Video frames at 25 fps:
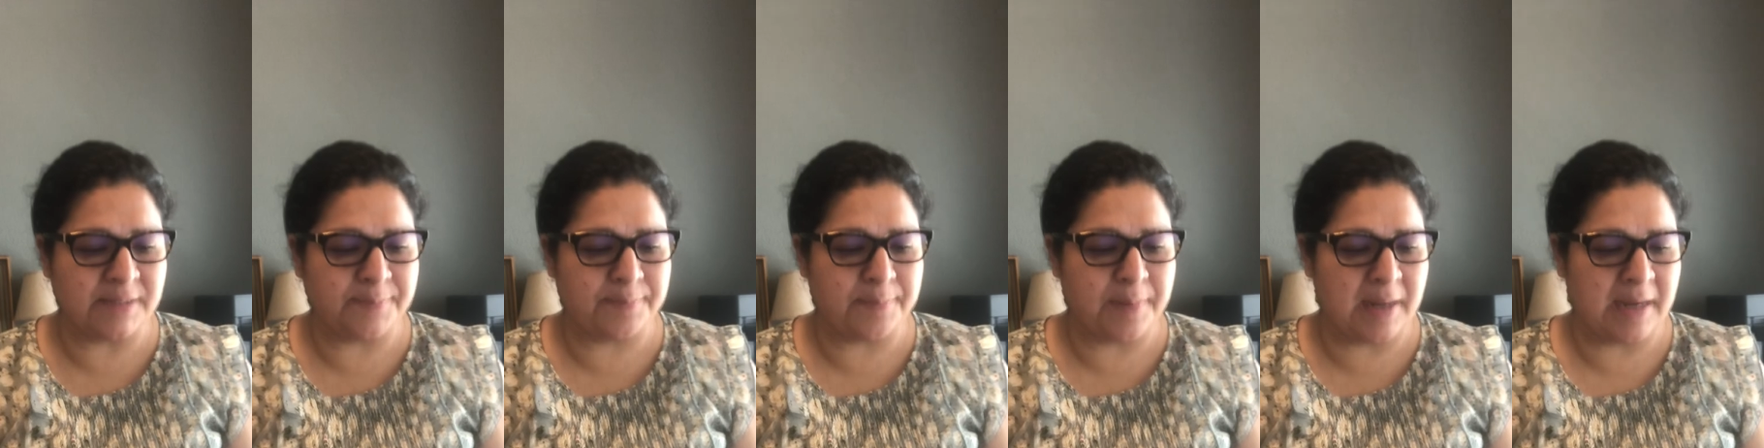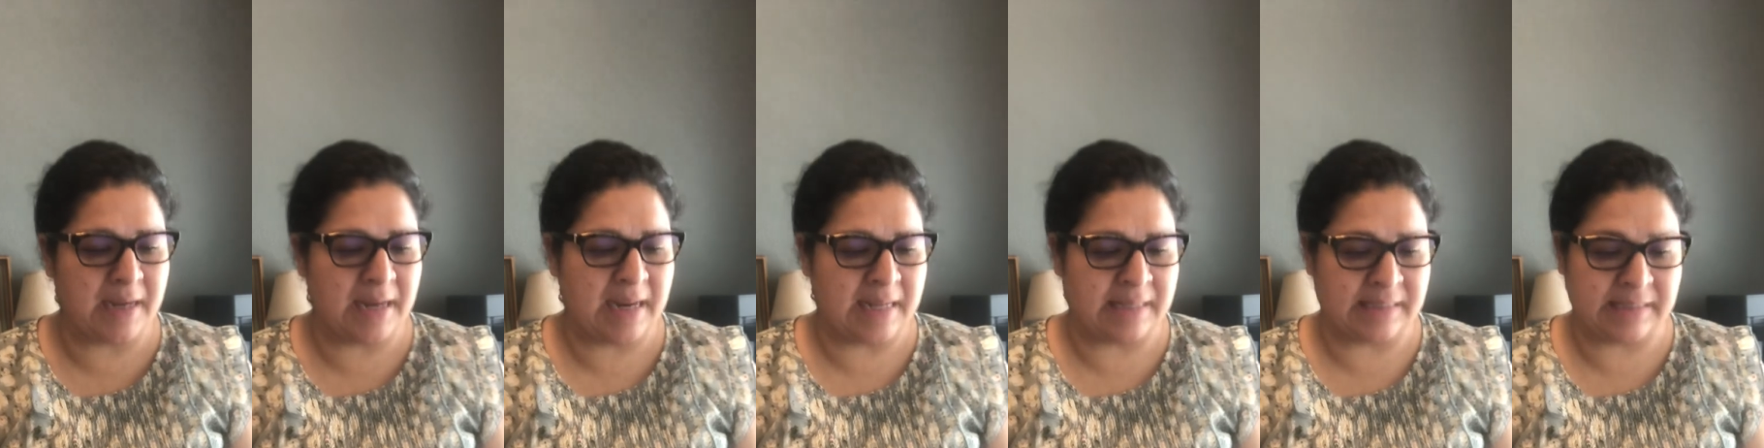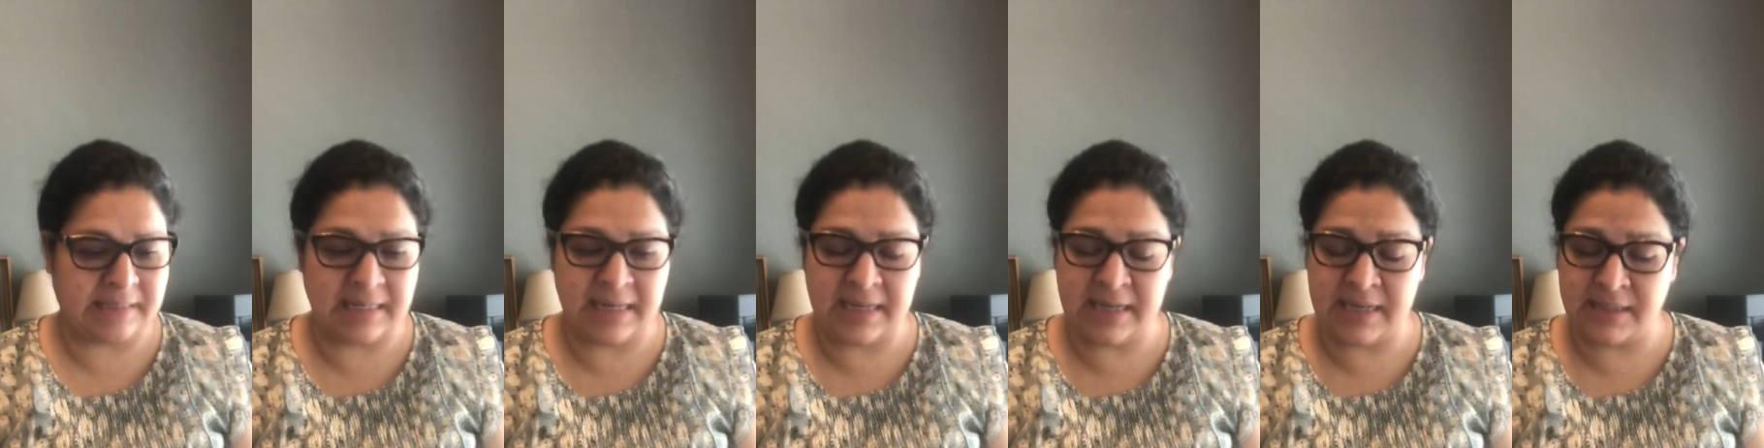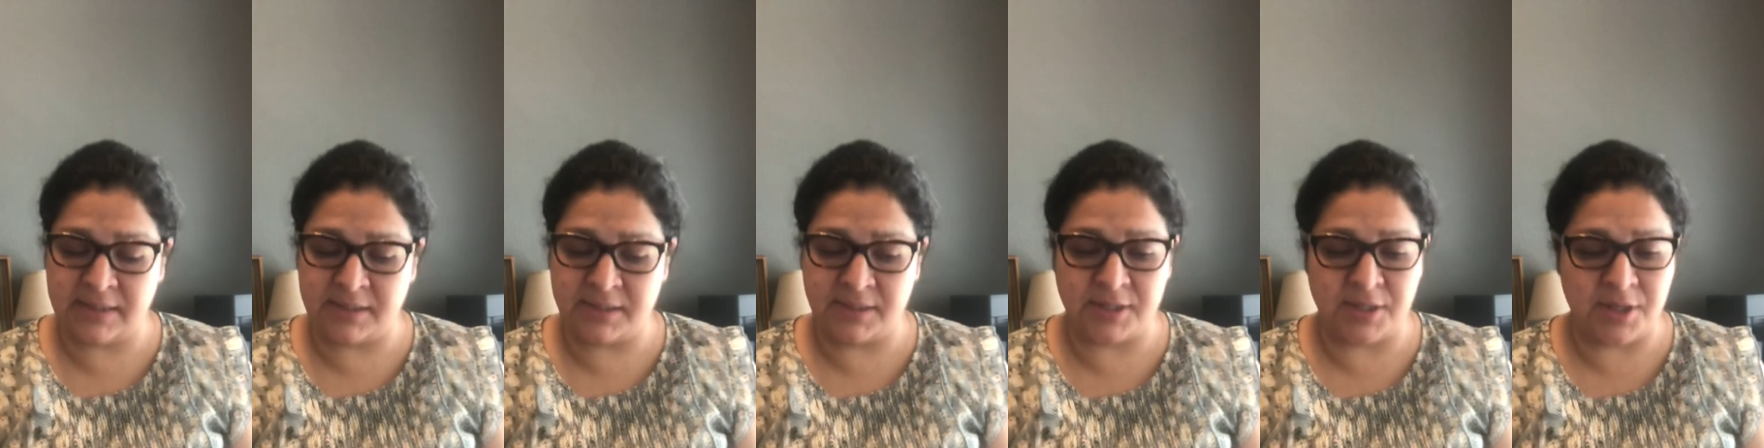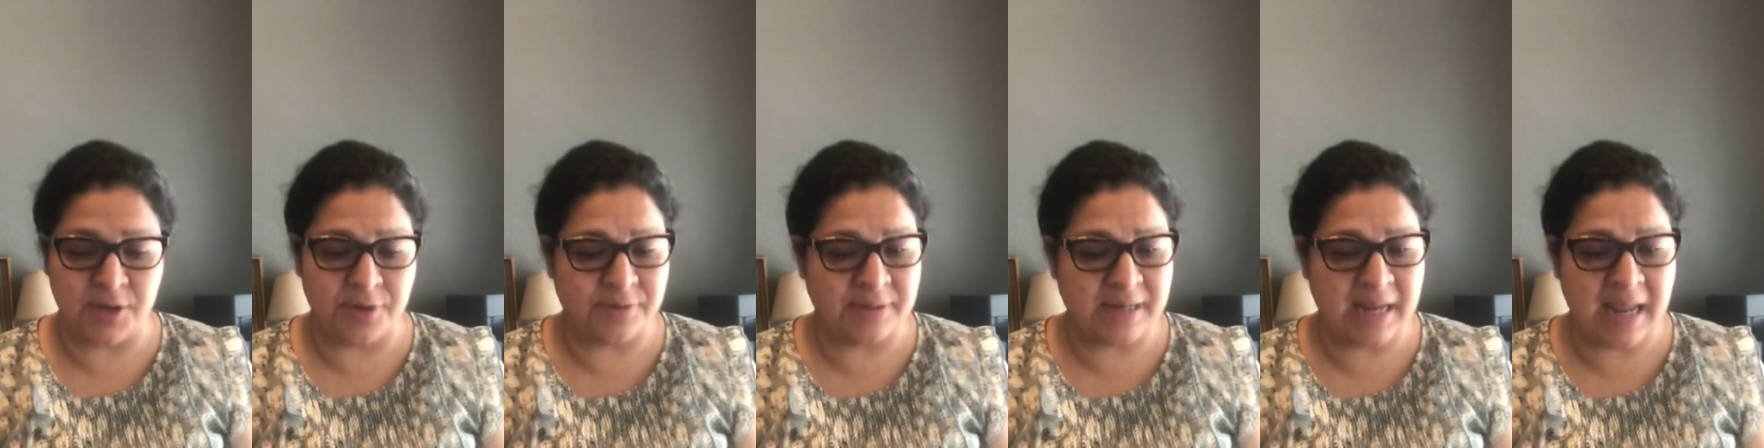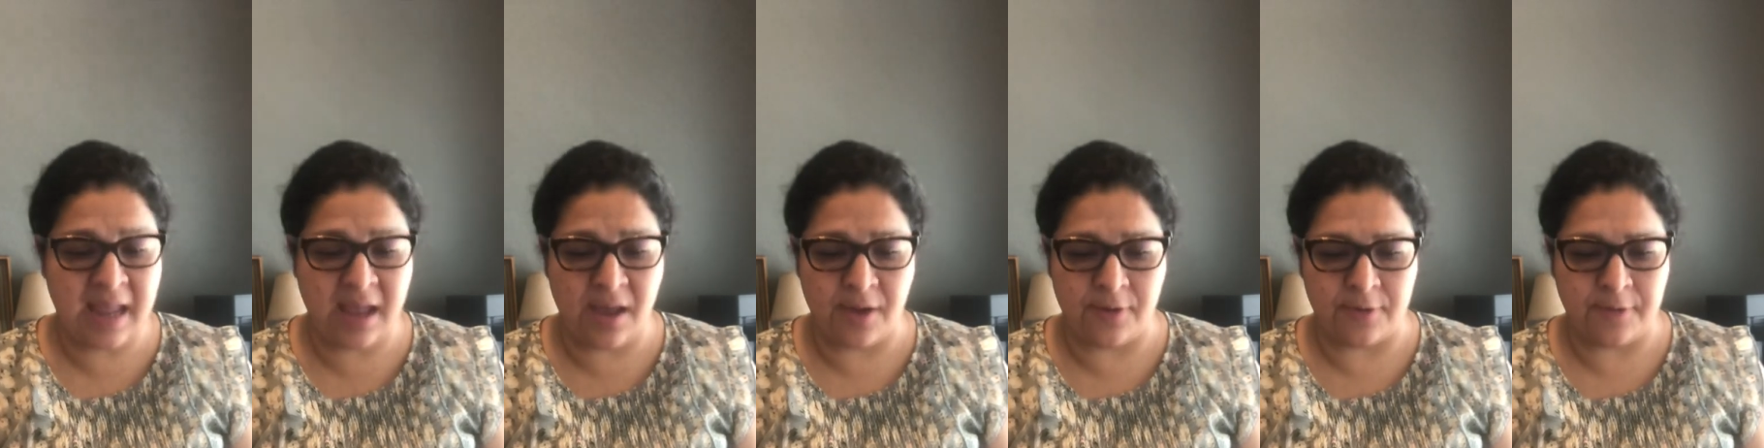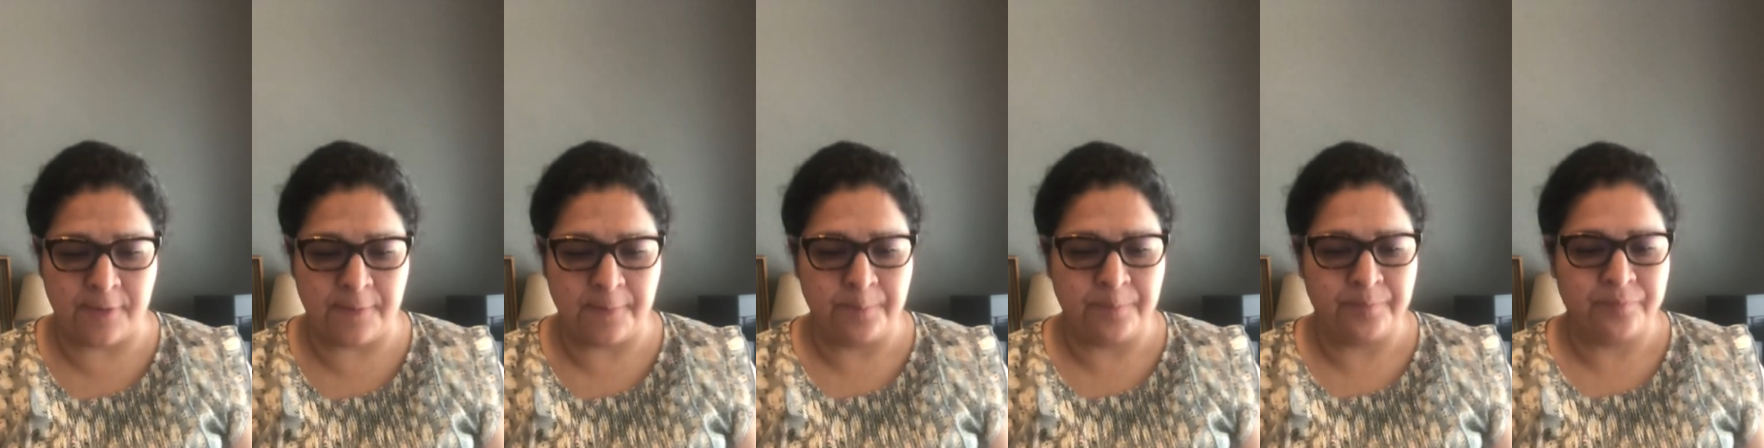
but it didn't slow down.